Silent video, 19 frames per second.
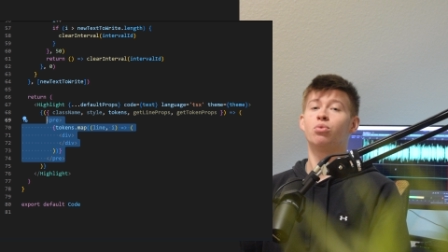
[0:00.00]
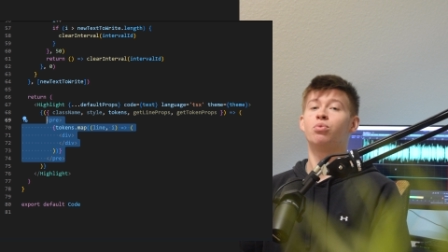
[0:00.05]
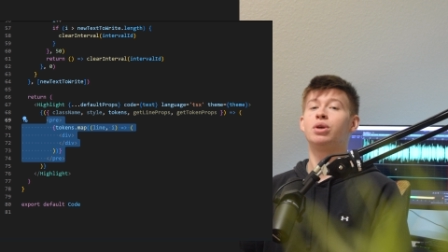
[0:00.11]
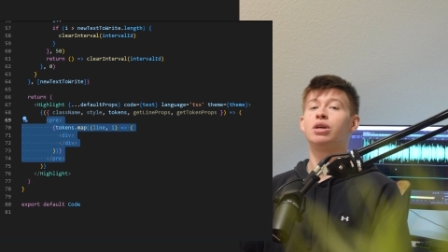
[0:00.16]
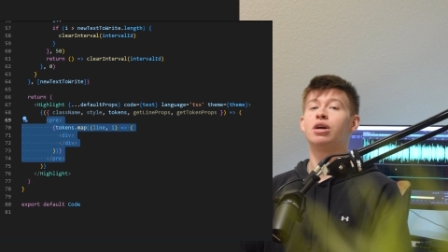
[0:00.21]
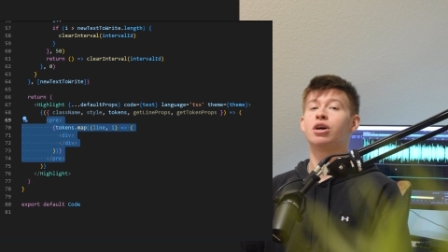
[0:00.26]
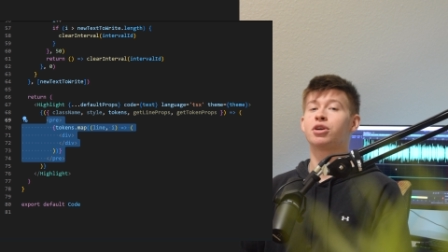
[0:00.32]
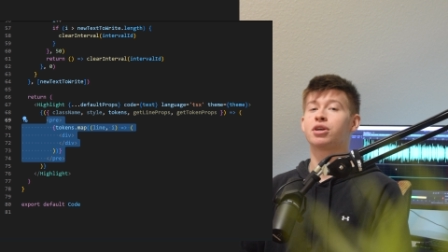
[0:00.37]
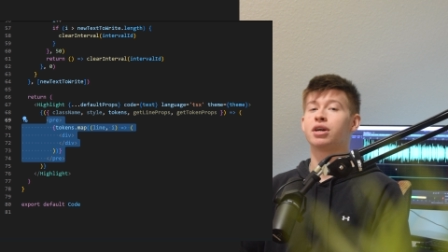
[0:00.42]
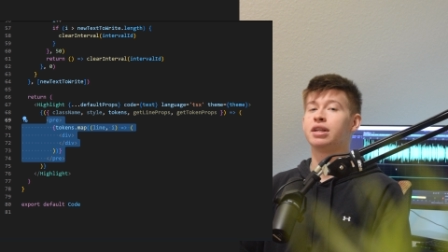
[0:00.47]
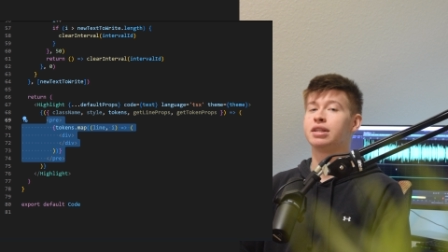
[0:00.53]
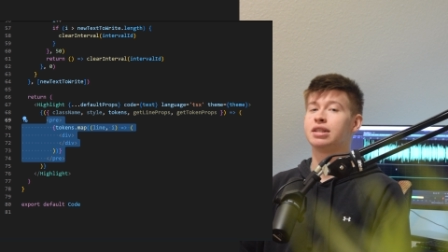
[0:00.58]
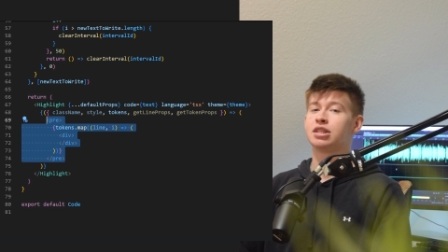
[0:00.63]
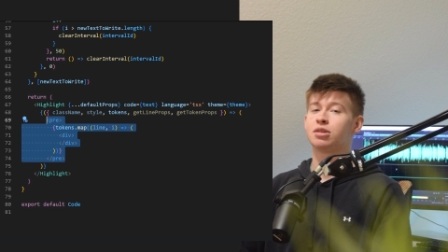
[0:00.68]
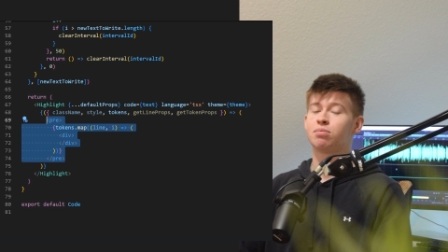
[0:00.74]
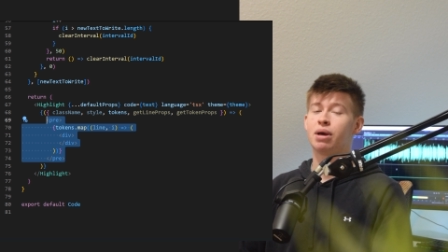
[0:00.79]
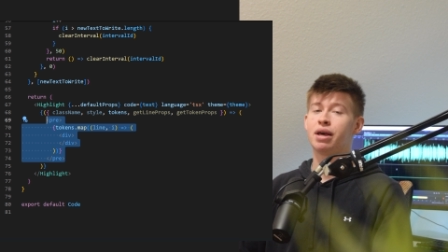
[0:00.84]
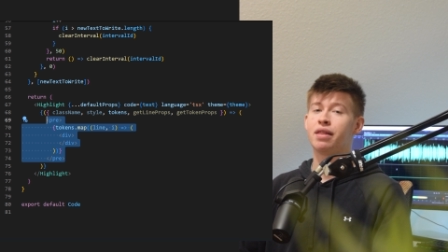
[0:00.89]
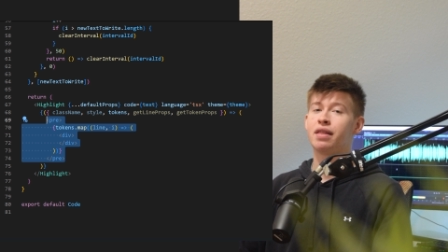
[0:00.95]
we are gonna
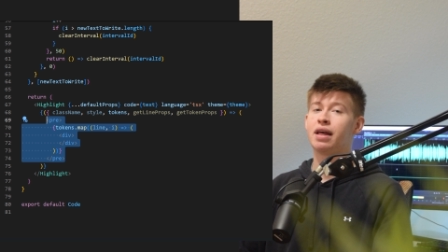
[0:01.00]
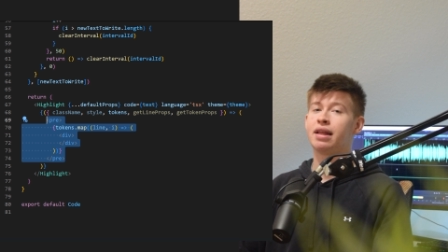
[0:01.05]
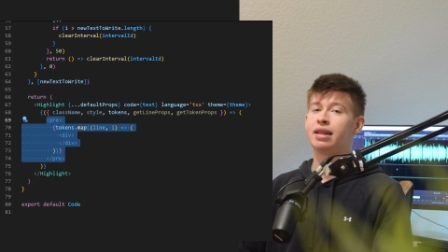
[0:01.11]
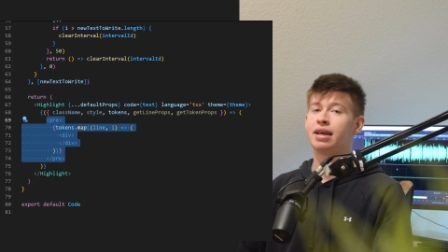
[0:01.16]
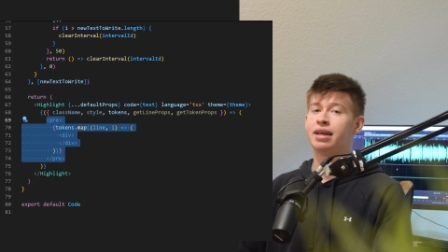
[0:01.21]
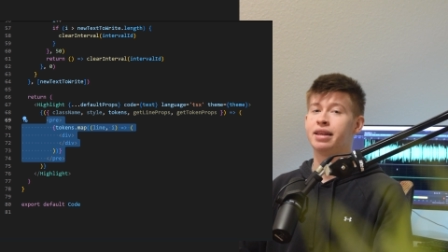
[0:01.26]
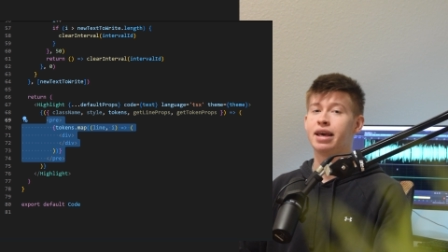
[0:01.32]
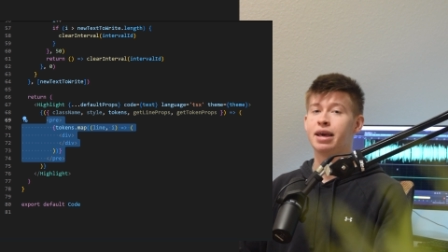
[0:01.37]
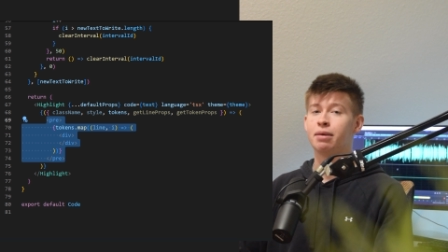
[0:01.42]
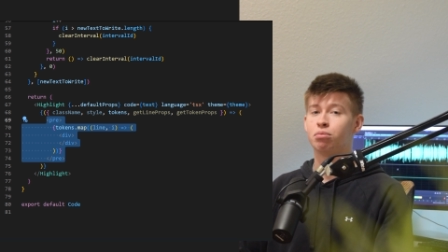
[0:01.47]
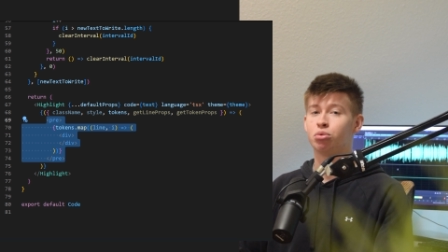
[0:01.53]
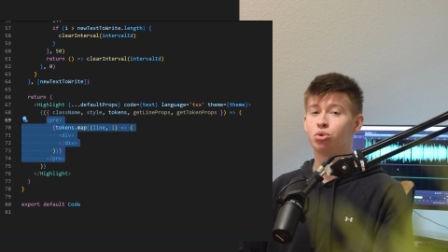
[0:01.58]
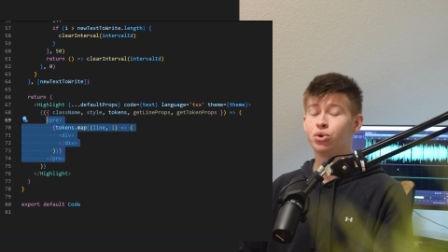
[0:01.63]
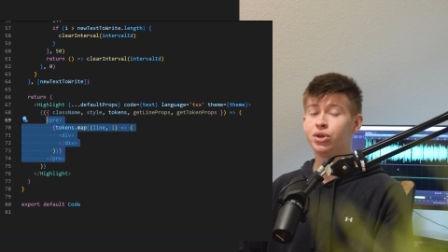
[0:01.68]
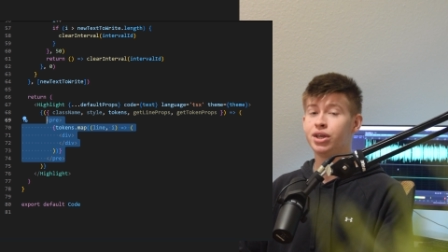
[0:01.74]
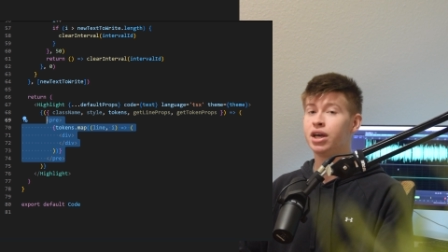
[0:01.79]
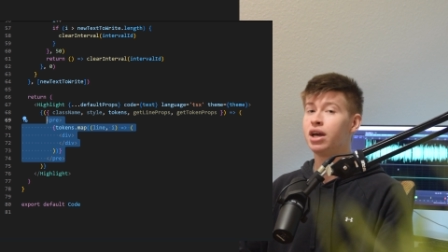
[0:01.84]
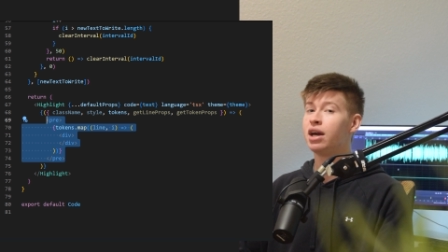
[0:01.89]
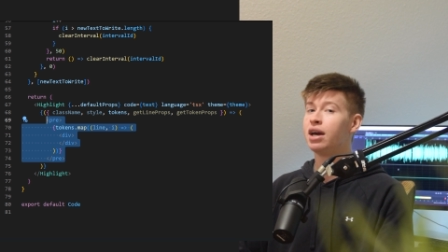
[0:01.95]
display that in a
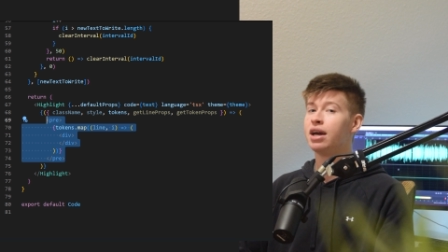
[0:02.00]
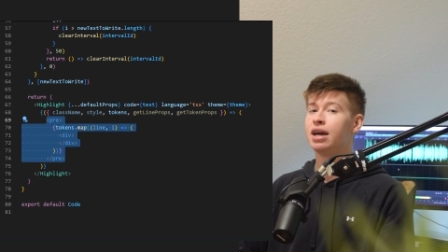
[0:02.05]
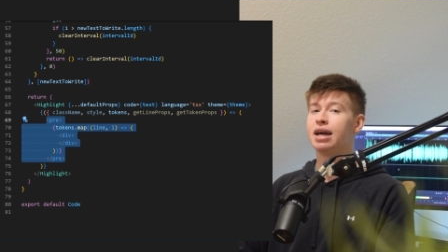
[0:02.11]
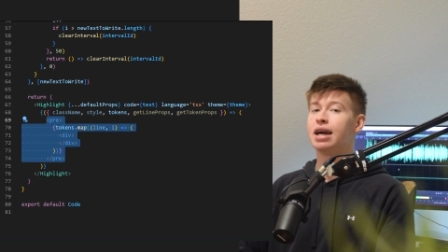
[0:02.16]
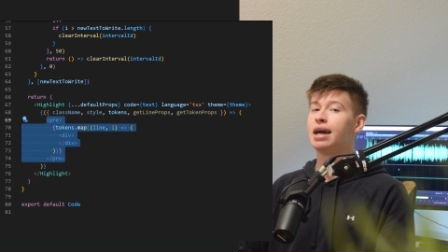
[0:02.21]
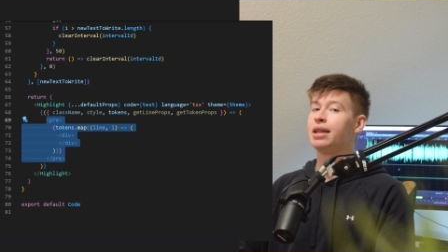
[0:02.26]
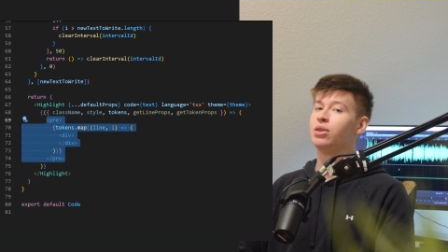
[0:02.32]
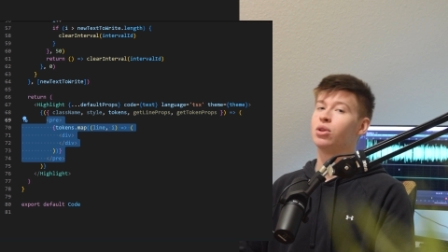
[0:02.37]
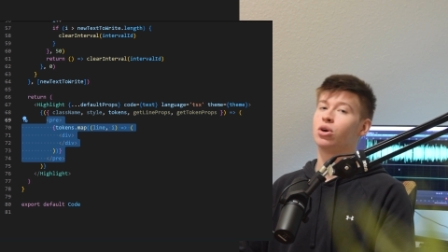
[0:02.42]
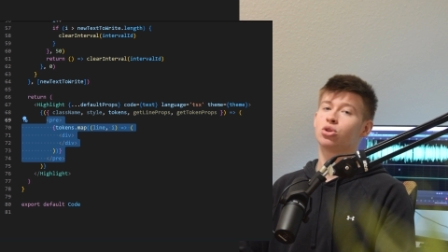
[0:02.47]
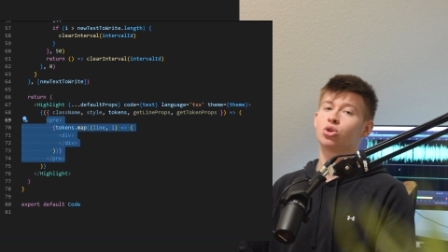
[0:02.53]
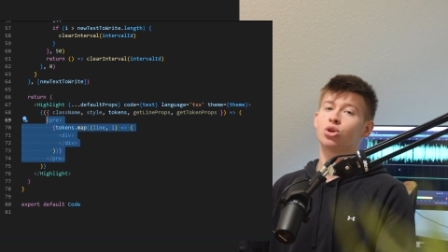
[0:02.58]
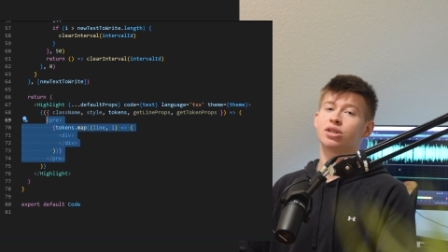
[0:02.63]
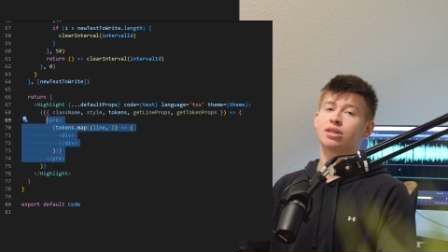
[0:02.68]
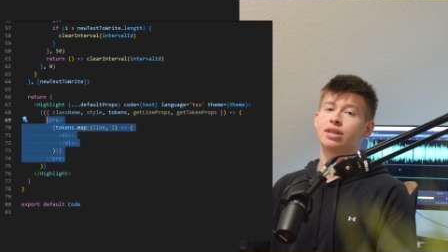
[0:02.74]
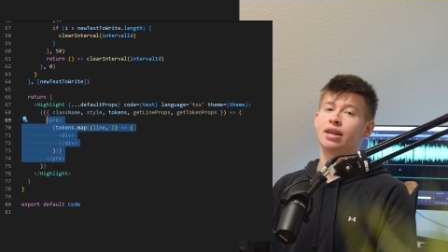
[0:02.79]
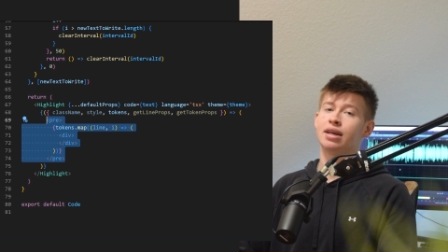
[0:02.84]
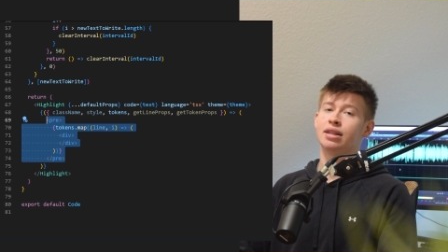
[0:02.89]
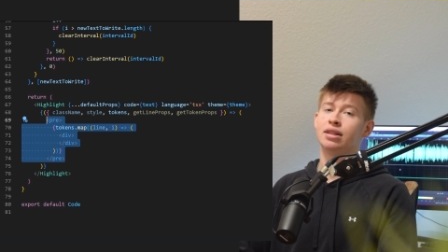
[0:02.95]
pre and not
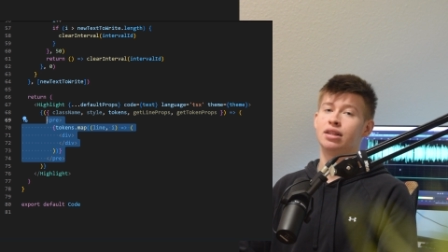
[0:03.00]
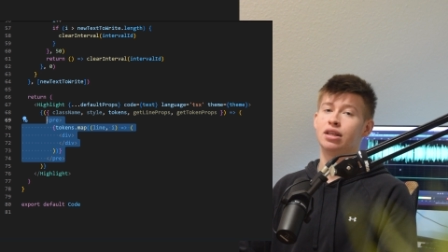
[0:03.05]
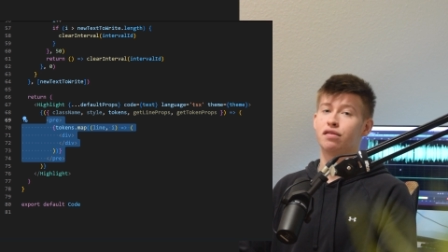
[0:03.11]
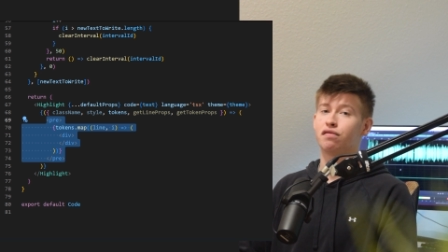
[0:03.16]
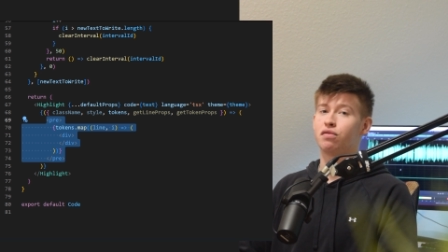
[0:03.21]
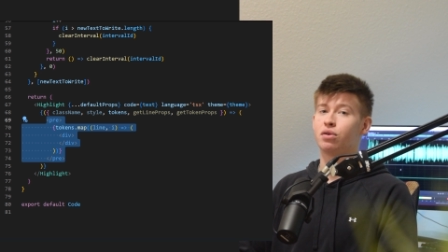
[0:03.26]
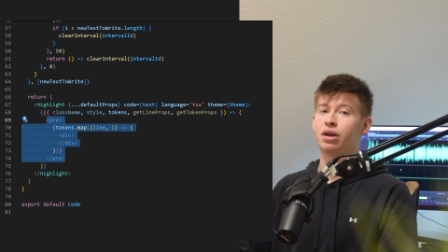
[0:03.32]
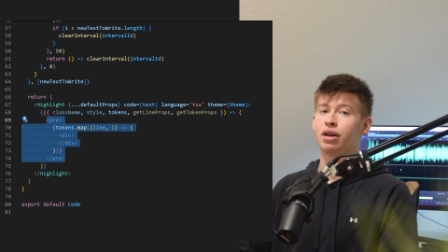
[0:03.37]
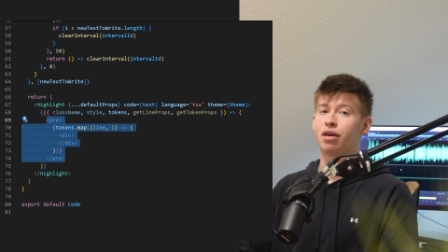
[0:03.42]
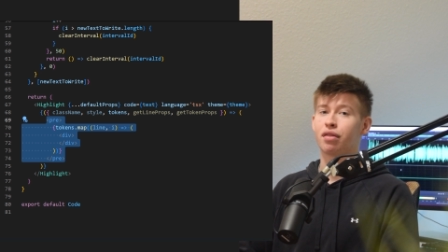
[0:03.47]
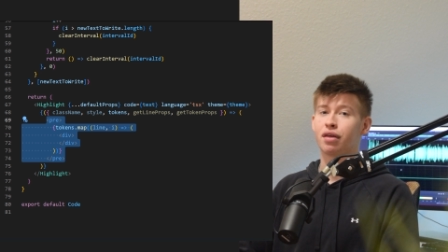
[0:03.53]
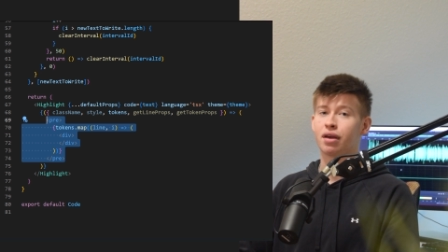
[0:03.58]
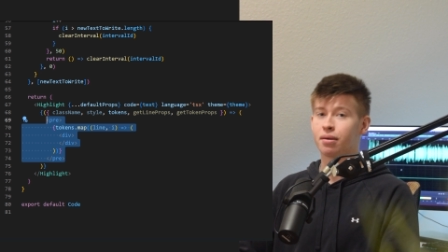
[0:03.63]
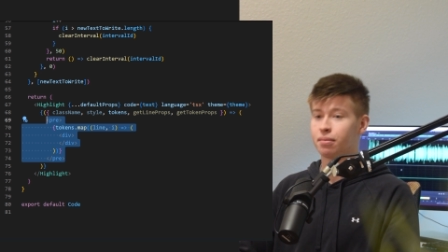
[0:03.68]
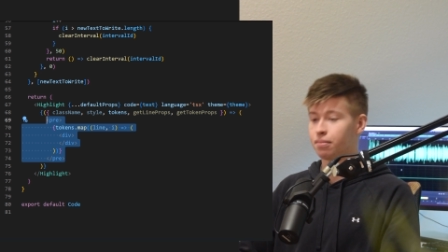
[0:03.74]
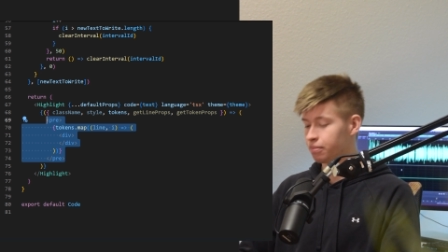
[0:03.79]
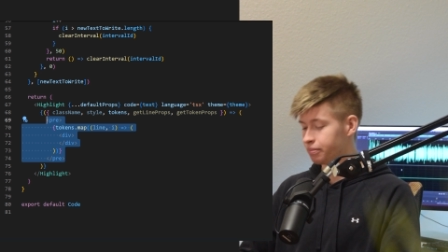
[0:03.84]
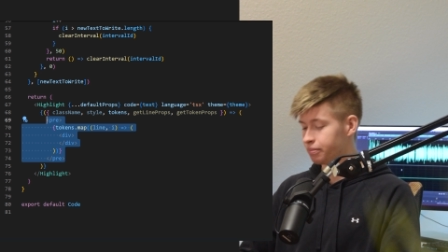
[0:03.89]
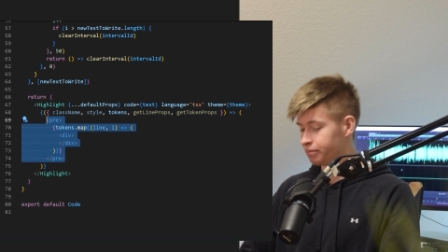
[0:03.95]
just in a div or anything.